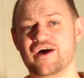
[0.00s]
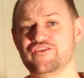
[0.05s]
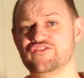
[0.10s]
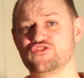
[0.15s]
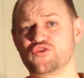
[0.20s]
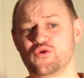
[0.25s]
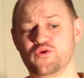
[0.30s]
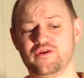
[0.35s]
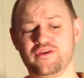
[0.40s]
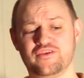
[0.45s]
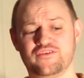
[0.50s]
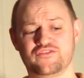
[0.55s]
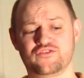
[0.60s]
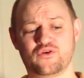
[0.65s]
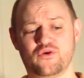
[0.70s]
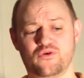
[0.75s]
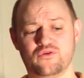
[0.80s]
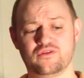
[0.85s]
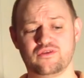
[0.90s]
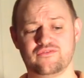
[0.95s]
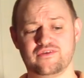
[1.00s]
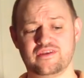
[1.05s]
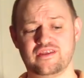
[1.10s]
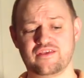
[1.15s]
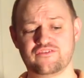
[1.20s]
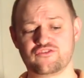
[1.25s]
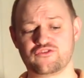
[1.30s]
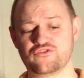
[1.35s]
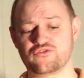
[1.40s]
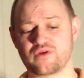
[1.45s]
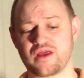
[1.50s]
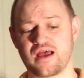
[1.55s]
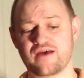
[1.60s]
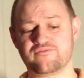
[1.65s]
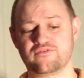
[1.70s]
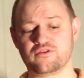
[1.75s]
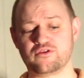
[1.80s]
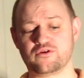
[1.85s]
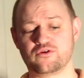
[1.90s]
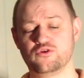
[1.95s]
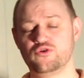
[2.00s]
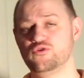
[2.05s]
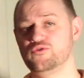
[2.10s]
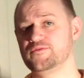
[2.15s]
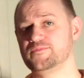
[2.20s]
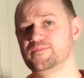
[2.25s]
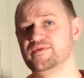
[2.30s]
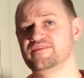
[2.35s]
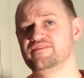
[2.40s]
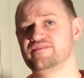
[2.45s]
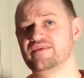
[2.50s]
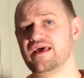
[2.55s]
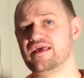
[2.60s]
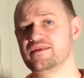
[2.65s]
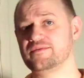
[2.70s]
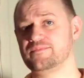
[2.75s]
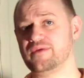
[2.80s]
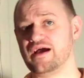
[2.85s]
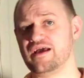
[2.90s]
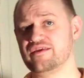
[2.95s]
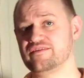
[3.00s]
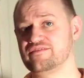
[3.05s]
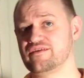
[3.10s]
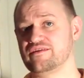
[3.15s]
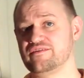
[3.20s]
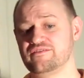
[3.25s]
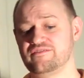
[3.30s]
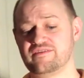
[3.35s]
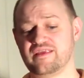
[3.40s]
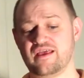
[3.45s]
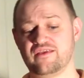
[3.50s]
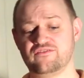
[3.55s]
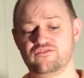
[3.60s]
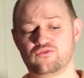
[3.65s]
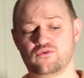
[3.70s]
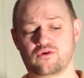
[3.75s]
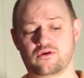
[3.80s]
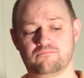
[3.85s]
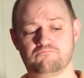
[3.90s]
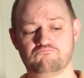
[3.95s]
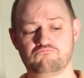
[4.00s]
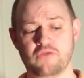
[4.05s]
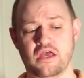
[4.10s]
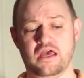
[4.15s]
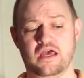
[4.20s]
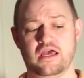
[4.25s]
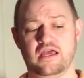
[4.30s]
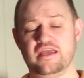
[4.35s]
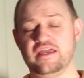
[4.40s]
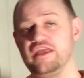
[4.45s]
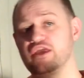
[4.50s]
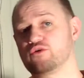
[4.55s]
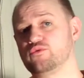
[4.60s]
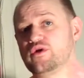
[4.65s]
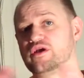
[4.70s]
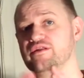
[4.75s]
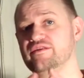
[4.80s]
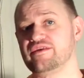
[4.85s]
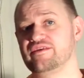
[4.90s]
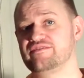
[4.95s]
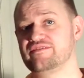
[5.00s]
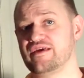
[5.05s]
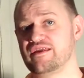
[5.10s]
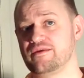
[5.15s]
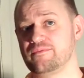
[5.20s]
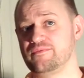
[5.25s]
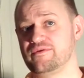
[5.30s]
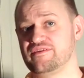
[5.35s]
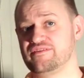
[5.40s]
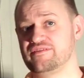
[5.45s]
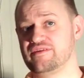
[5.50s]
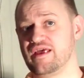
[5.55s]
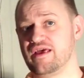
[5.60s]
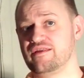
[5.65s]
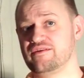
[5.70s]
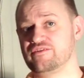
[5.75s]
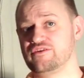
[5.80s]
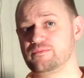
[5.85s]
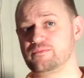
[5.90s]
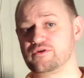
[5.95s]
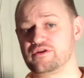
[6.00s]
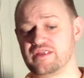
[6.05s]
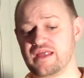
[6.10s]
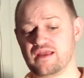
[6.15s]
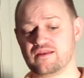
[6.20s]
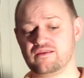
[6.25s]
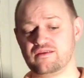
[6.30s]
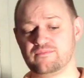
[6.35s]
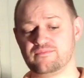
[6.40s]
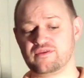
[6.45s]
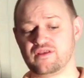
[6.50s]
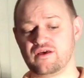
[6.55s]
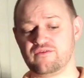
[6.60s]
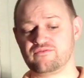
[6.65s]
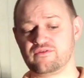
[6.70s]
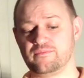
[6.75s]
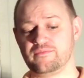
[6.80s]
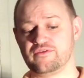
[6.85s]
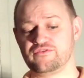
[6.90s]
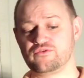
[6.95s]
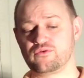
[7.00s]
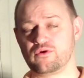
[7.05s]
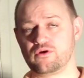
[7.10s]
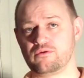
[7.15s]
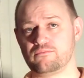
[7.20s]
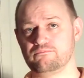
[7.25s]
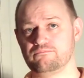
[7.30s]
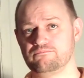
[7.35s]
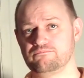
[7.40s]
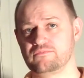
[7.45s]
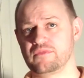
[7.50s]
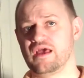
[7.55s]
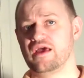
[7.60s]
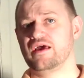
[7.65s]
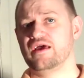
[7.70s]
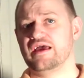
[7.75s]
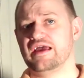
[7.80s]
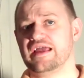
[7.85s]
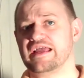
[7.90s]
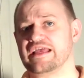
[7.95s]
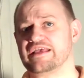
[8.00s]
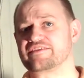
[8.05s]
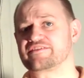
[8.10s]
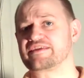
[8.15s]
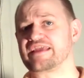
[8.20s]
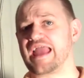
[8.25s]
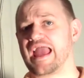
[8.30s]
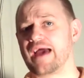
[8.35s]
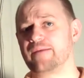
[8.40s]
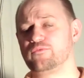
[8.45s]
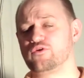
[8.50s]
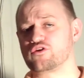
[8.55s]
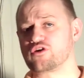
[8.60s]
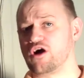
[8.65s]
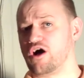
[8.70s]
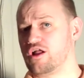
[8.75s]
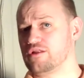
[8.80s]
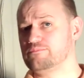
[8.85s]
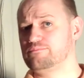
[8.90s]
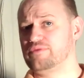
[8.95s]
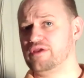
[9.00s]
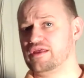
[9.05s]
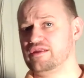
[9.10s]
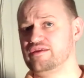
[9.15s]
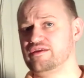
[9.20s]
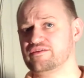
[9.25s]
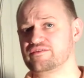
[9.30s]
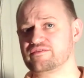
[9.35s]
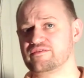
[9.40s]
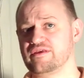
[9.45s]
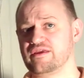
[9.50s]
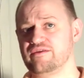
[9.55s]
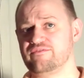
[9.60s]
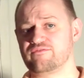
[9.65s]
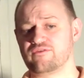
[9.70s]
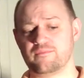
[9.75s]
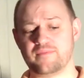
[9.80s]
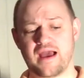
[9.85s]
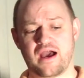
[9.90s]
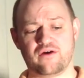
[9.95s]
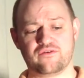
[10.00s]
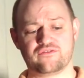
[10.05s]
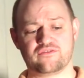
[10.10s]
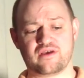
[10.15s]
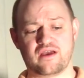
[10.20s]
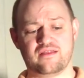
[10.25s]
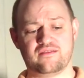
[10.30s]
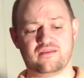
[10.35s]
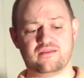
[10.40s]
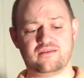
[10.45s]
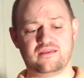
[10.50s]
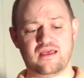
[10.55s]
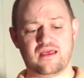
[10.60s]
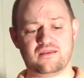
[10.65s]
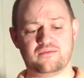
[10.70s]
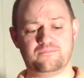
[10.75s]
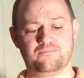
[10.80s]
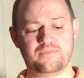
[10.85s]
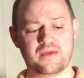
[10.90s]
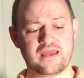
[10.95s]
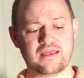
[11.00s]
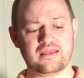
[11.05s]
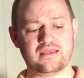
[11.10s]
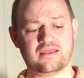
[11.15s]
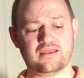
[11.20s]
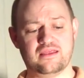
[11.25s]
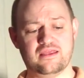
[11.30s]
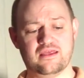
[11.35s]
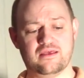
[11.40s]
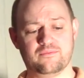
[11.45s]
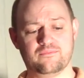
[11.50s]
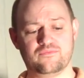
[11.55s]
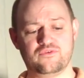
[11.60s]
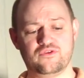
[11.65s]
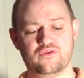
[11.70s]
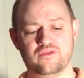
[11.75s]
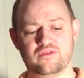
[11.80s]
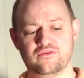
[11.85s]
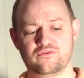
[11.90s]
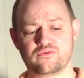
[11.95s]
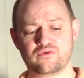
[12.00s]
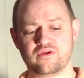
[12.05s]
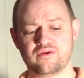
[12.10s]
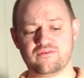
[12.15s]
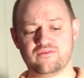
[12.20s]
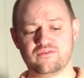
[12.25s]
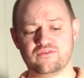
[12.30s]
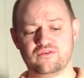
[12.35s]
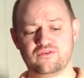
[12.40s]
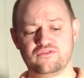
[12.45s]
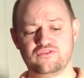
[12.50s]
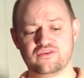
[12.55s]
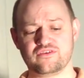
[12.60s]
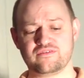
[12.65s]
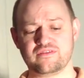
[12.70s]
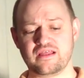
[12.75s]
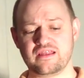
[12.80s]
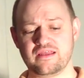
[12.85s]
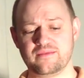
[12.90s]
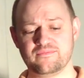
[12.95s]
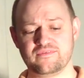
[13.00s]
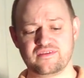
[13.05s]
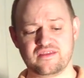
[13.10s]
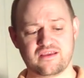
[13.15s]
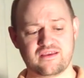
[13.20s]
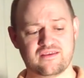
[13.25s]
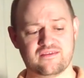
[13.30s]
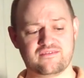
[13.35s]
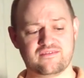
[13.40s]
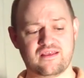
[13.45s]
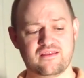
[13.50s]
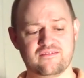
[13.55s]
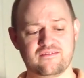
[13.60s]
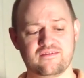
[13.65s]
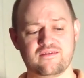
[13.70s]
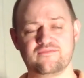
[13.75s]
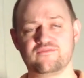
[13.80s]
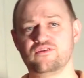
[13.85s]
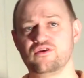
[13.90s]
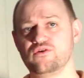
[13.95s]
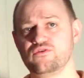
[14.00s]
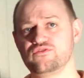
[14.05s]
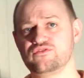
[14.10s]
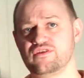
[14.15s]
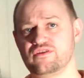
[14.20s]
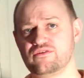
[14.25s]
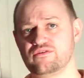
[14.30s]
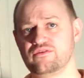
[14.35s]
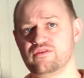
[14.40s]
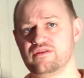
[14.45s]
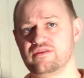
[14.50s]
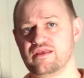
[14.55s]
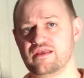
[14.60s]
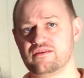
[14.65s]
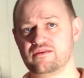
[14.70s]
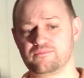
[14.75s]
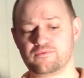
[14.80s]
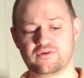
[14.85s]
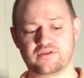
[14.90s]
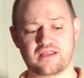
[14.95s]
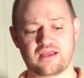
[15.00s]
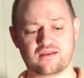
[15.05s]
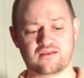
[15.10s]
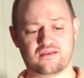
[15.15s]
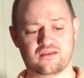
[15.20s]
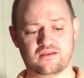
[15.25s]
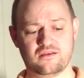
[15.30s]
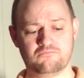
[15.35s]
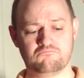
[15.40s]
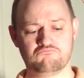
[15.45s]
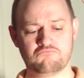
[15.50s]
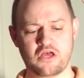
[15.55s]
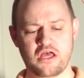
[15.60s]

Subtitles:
A story is told of a desert traveler who was beset by a sudden sandstorm. He quickly set up his tent to protect himself from the storm. His camel called piteously from outside the tent, begging him to just let him stick his sensitive nose into the tent to protect it.